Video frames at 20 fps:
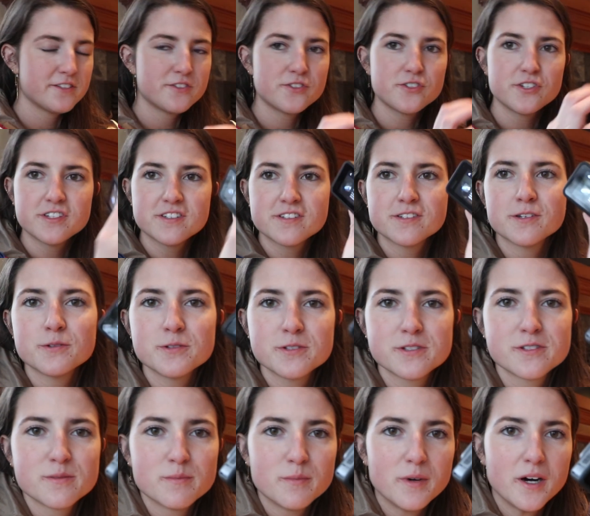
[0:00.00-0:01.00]
It's just so
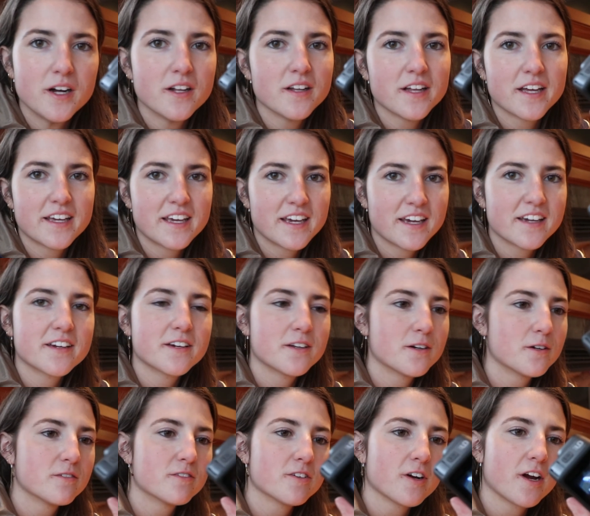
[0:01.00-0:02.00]
small, I can't get
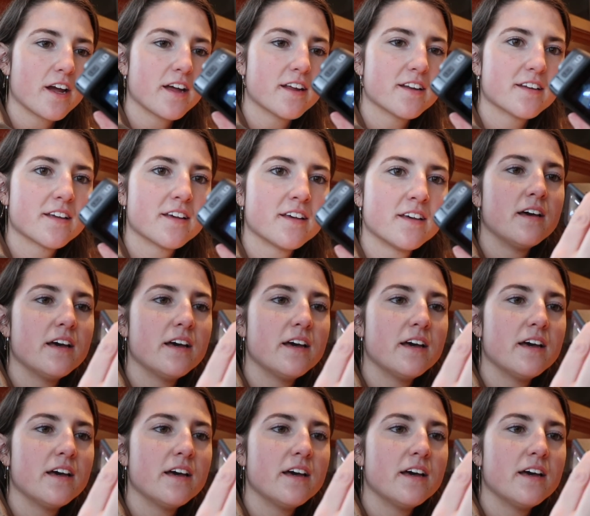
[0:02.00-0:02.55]
over it.